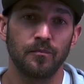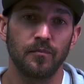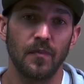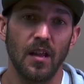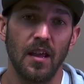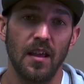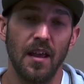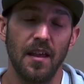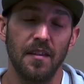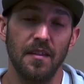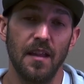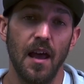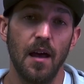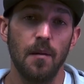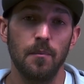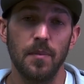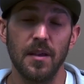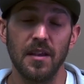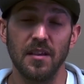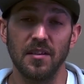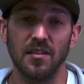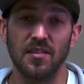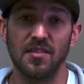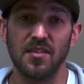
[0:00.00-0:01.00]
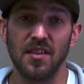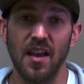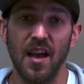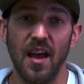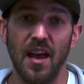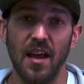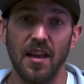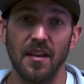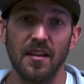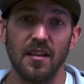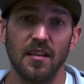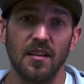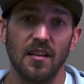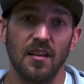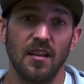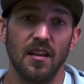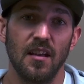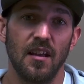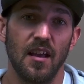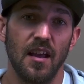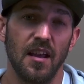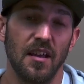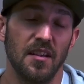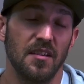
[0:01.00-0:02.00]
and that being said,
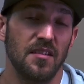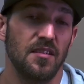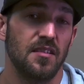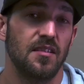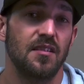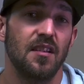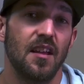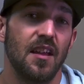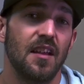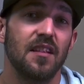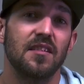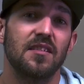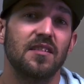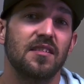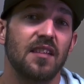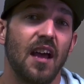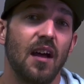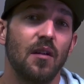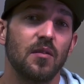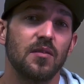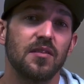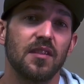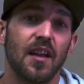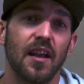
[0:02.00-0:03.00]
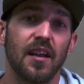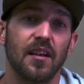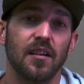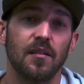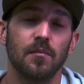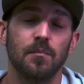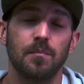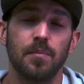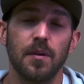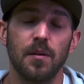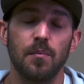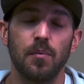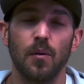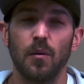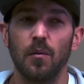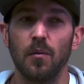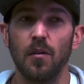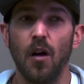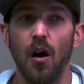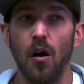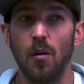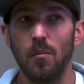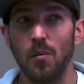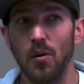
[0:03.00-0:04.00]
it sounds like people
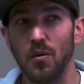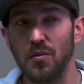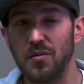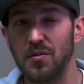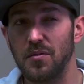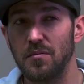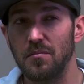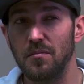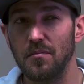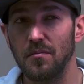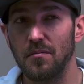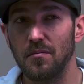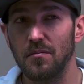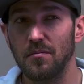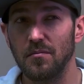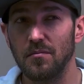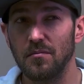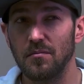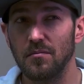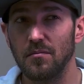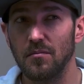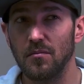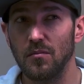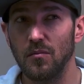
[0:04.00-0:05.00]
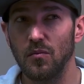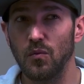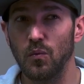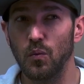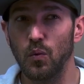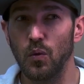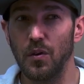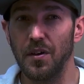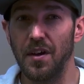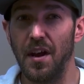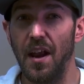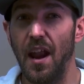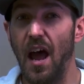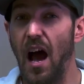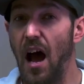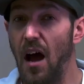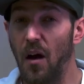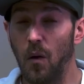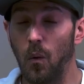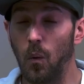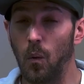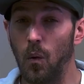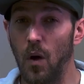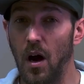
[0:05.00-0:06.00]
almost would
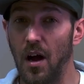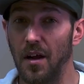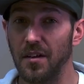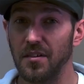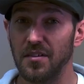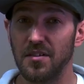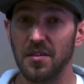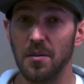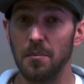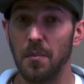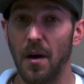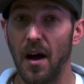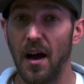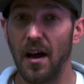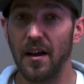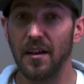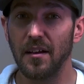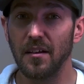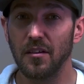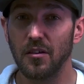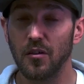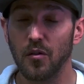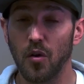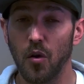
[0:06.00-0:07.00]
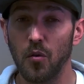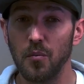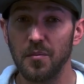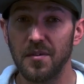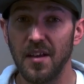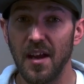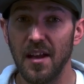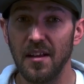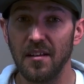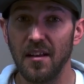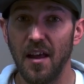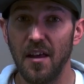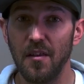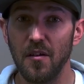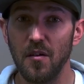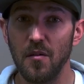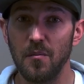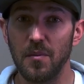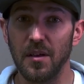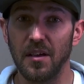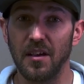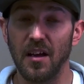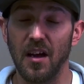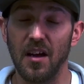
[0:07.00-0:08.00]
not want to buy chrome tan leather
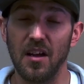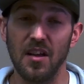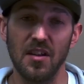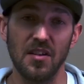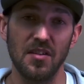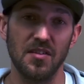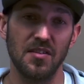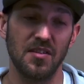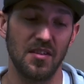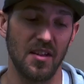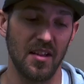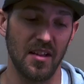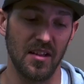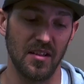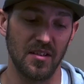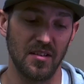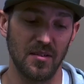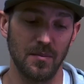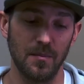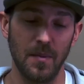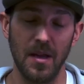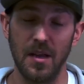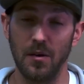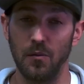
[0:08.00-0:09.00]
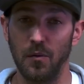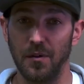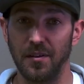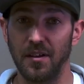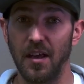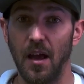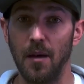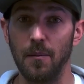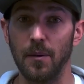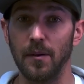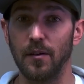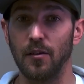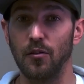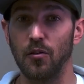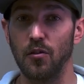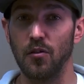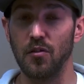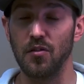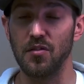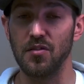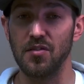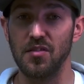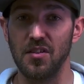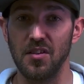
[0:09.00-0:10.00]
because it's made with
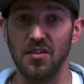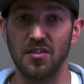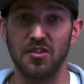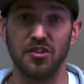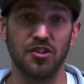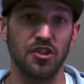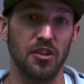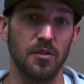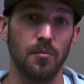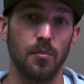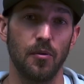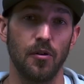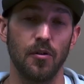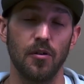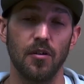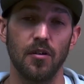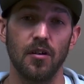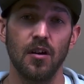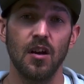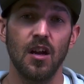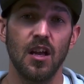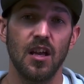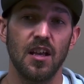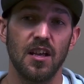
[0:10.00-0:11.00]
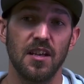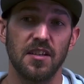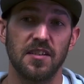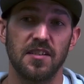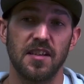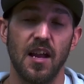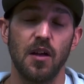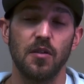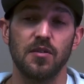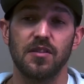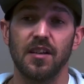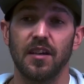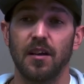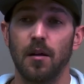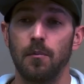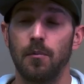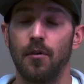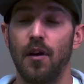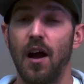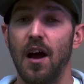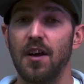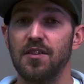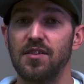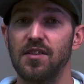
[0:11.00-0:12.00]
chemicals, it's cheaper. It sounds like a
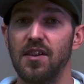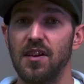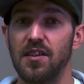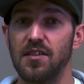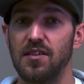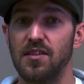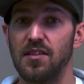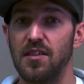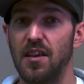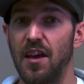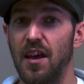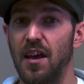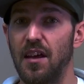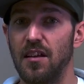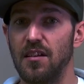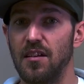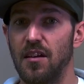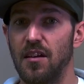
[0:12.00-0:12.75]
process that,